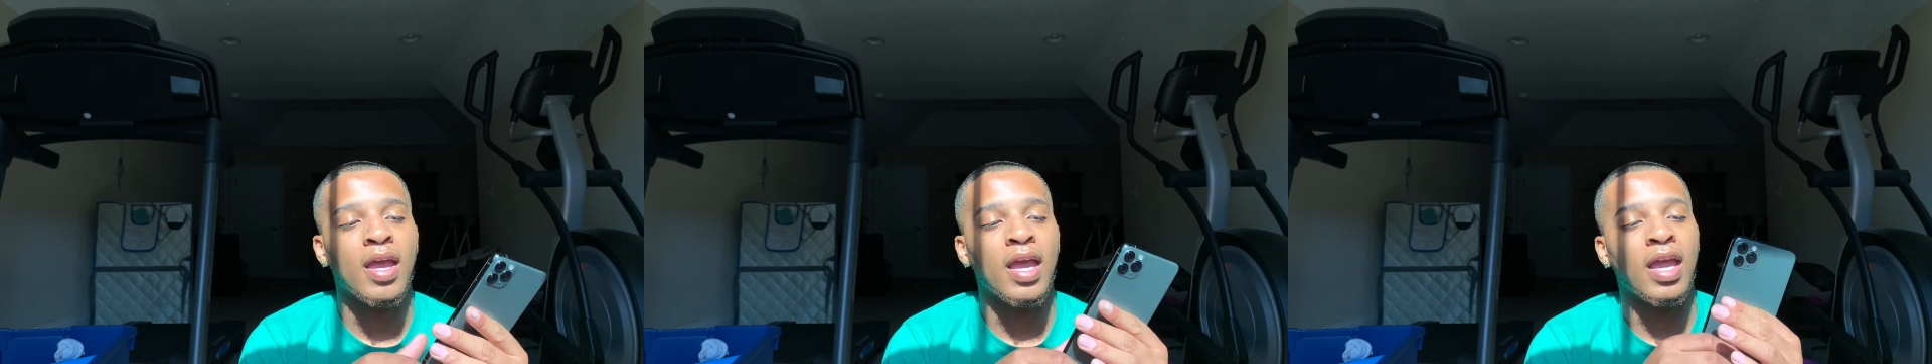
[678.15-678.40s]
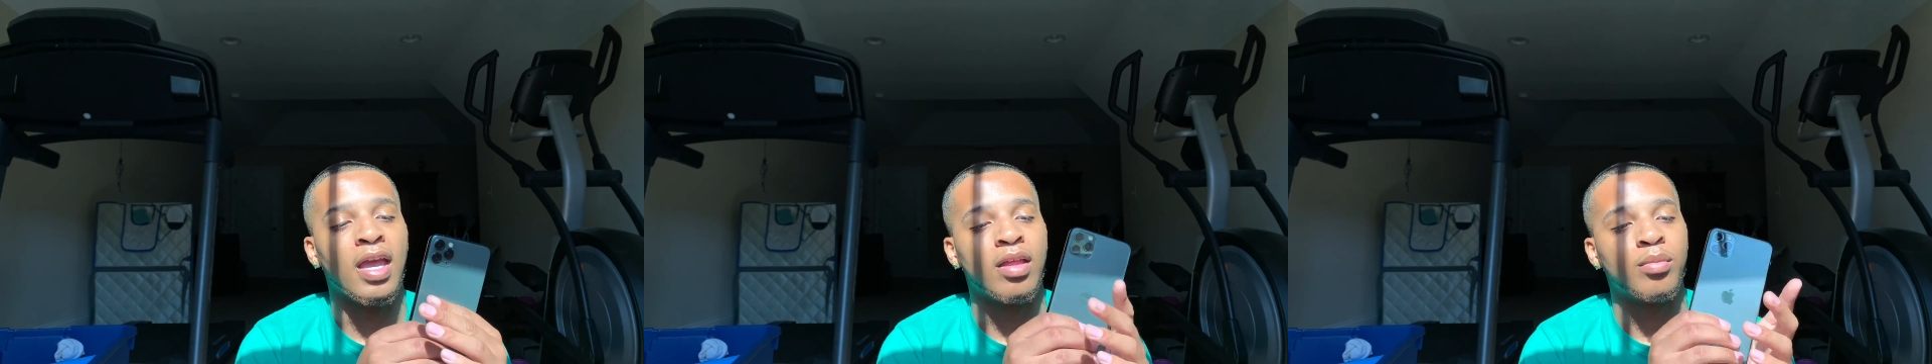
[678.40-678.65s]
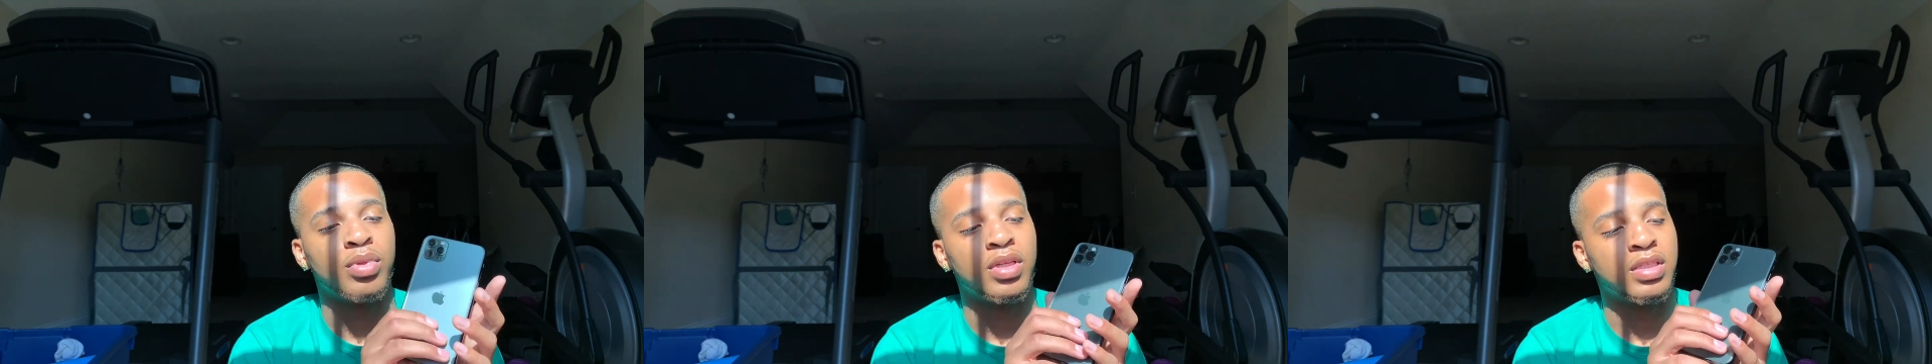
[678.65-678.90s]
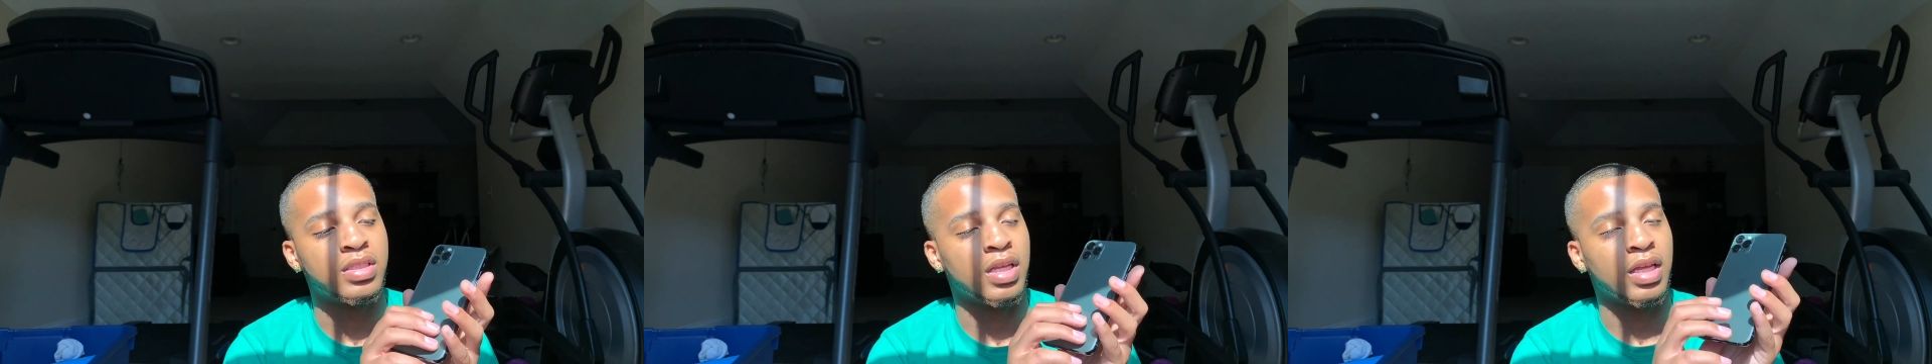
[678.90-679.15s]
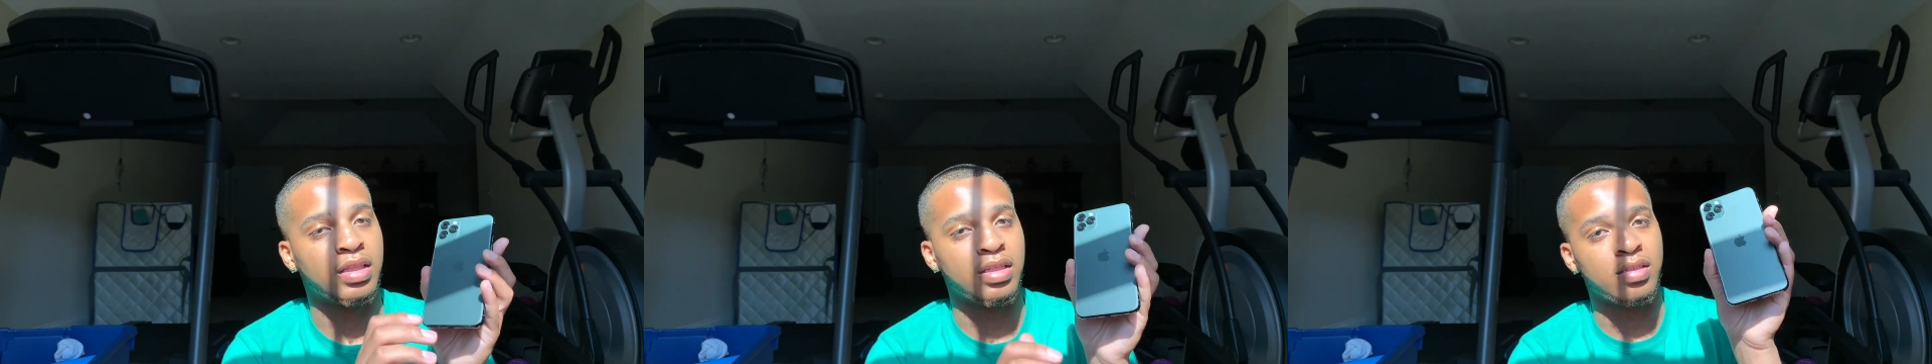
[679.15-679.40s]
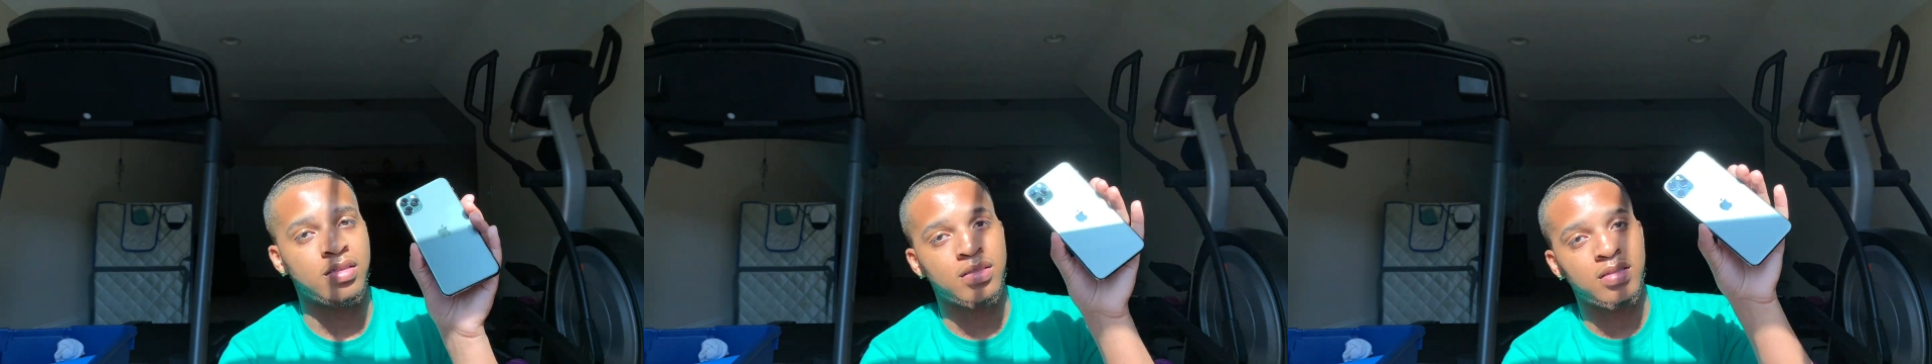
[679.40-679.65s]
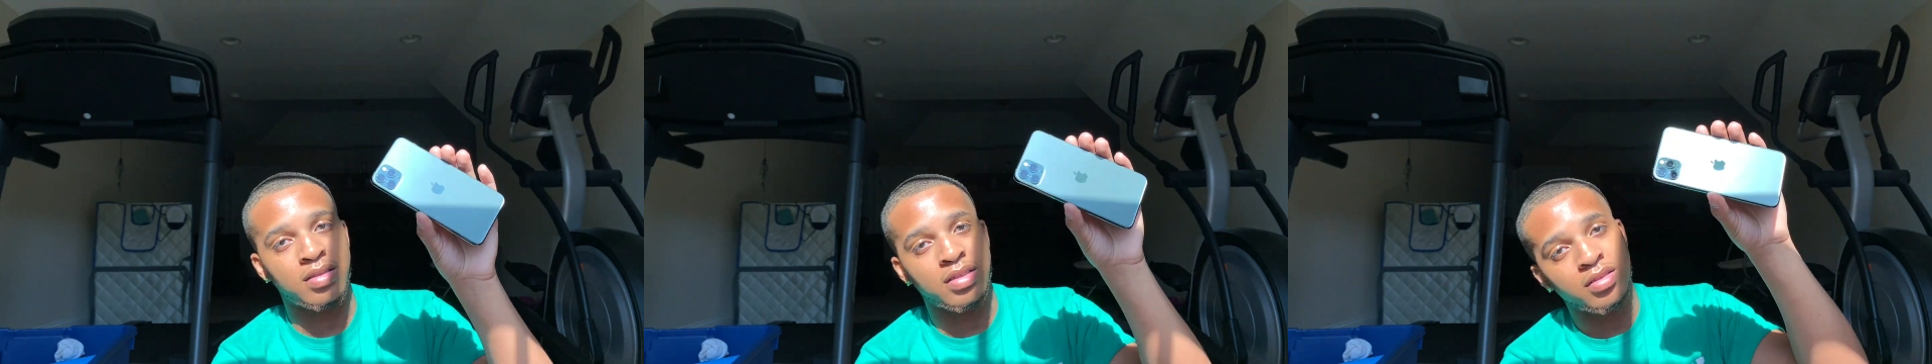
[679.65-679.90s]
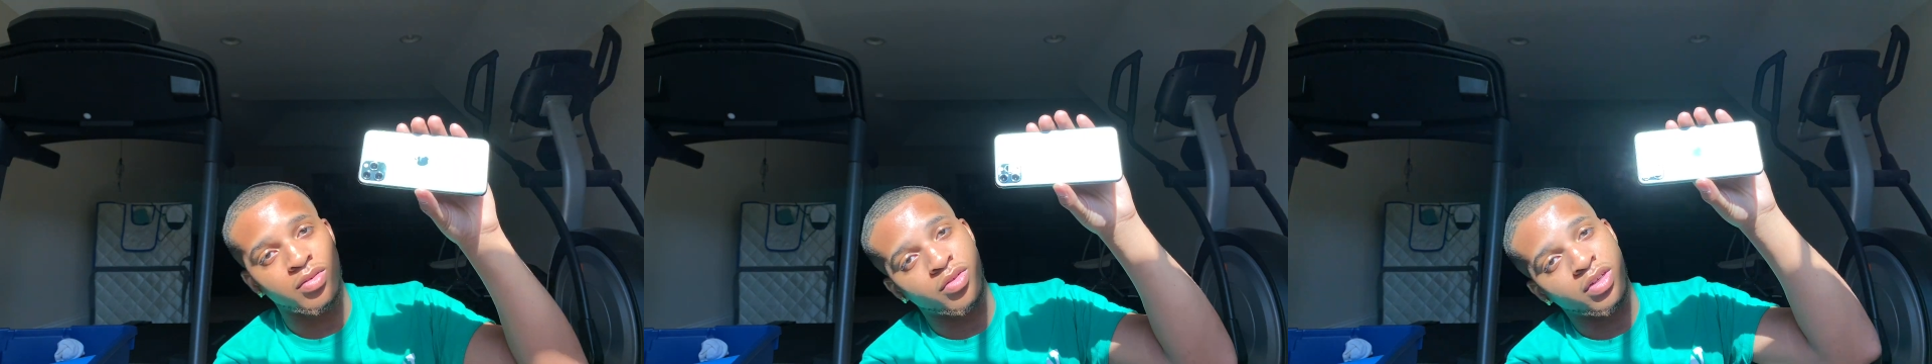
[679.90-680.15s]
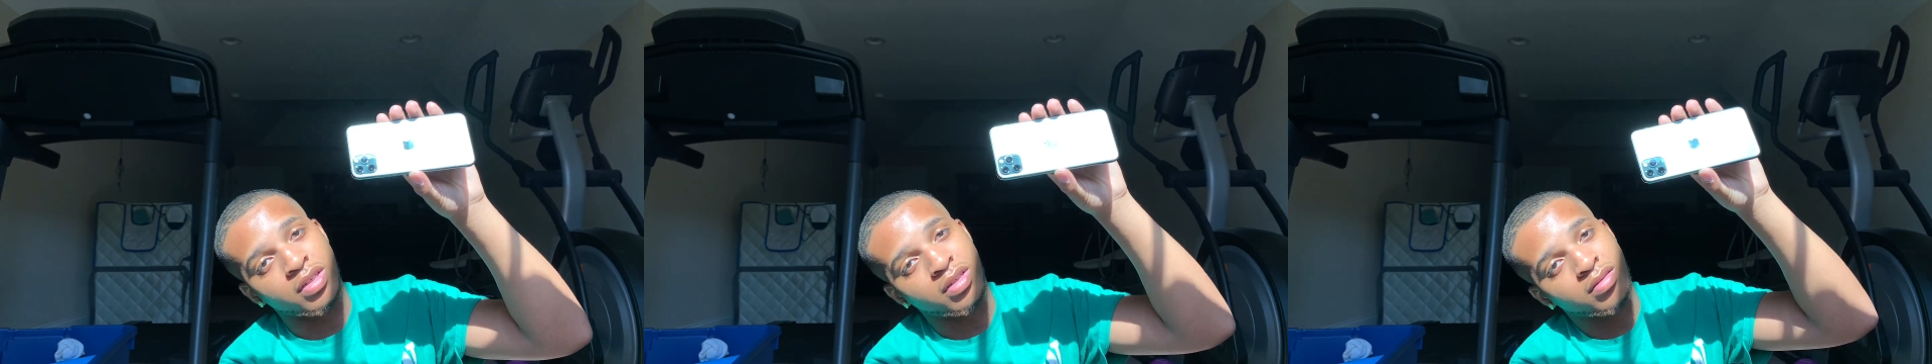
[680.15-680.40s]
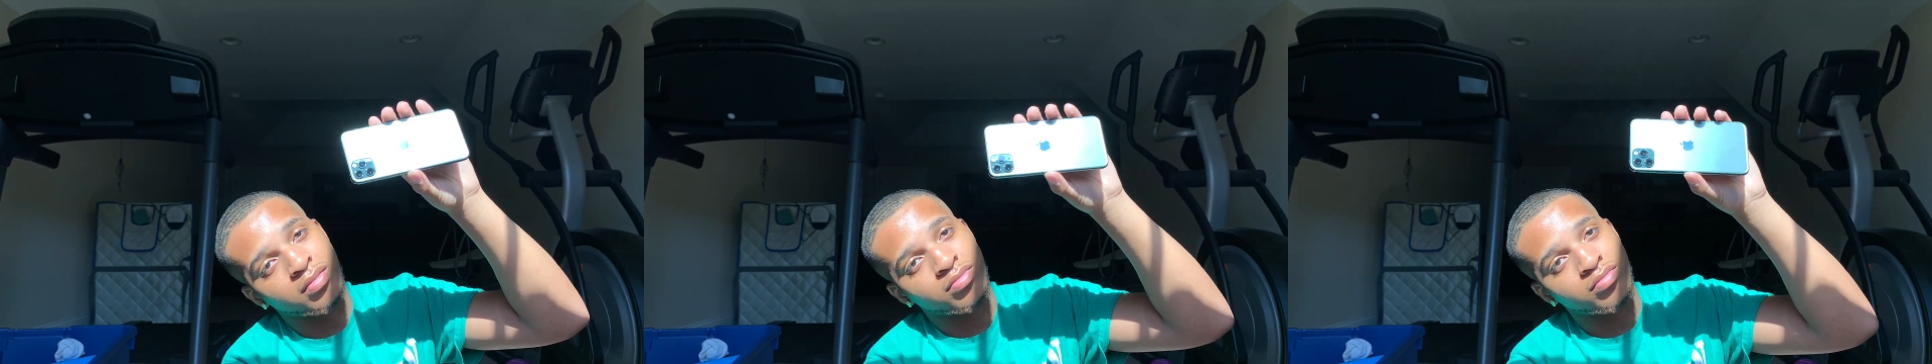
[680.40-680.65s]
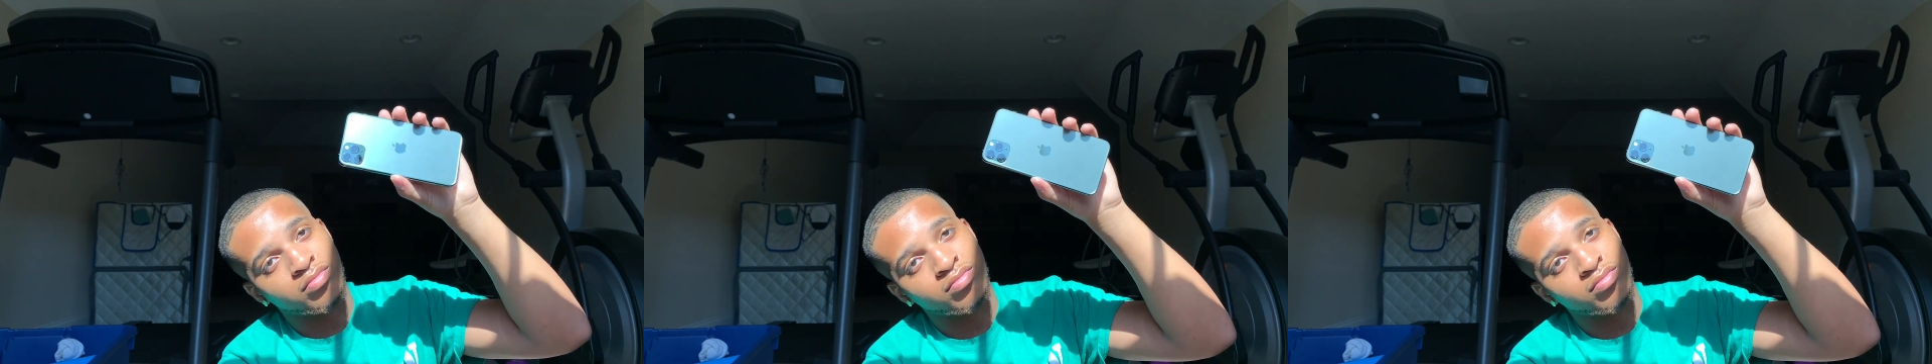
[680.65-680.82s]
And plus, like, this this green,